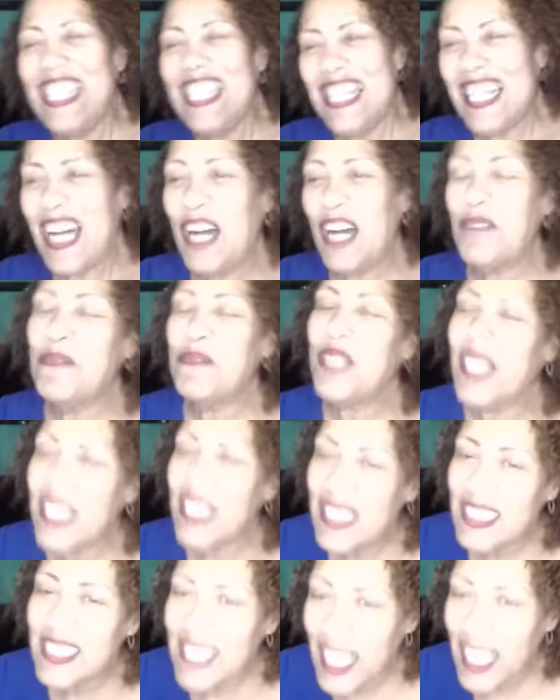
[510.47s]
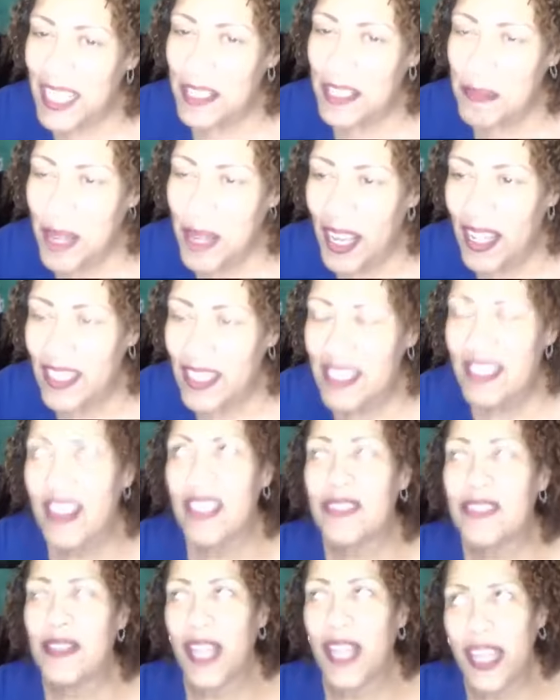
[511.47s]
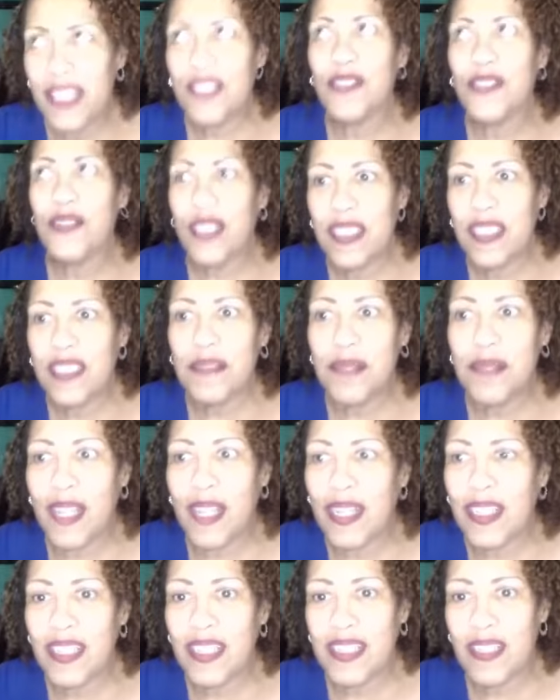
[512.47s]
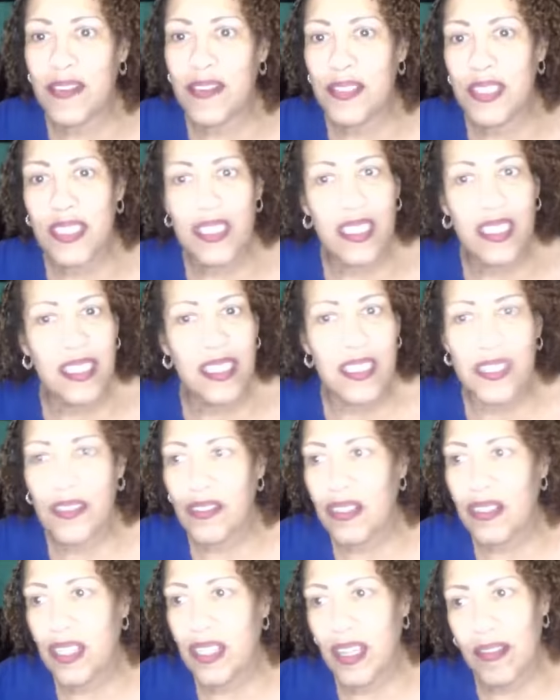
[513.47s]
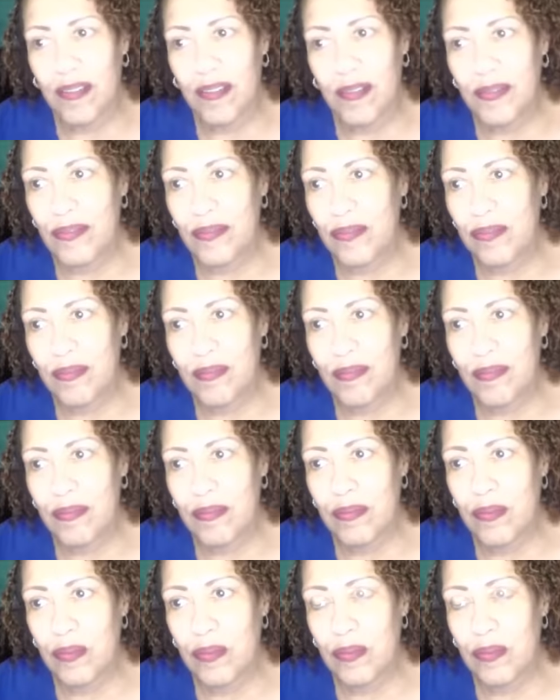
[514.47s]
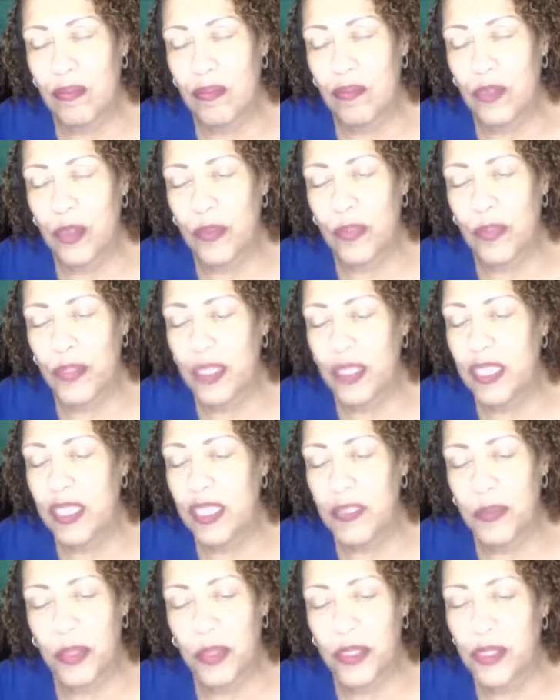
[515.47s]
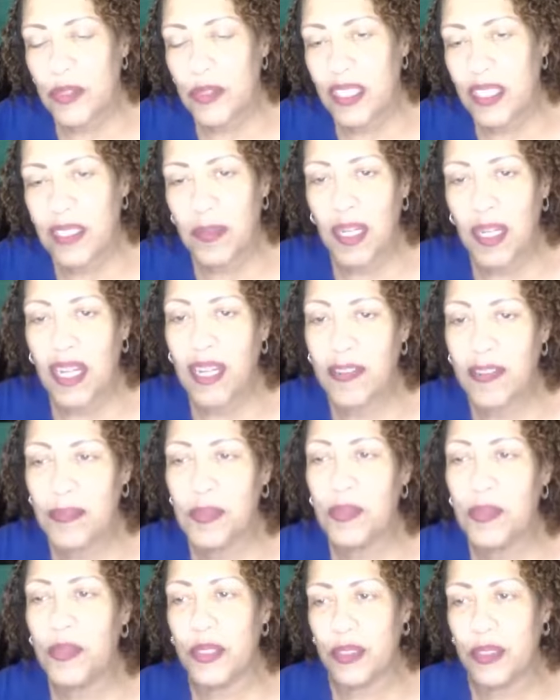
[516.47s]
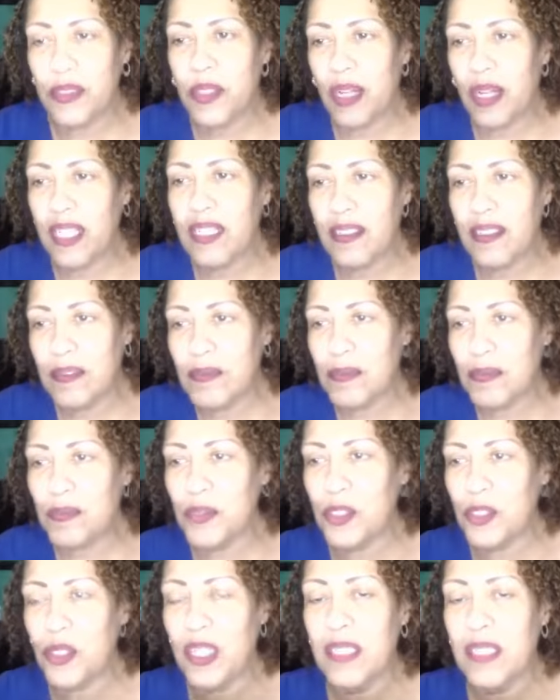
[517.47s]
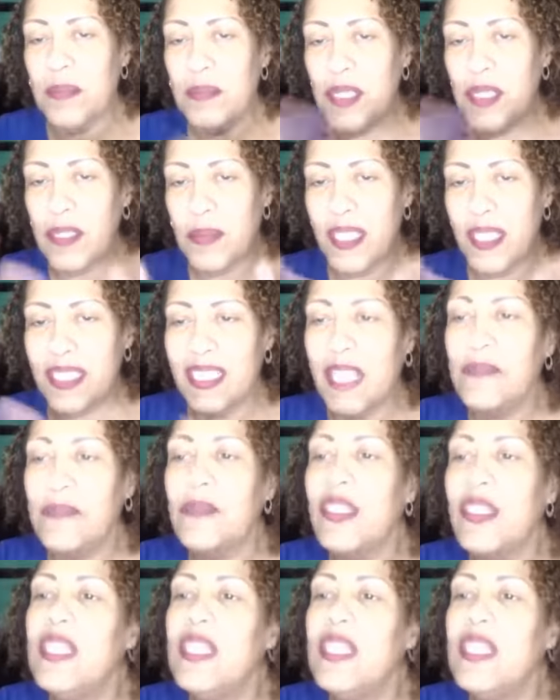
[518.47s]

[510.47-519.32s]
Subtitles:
I'm kind of excited about it. I'm kind of stressed about it because I was thinking I just don't have room for any more stress in my life. But we're trying to minimize that.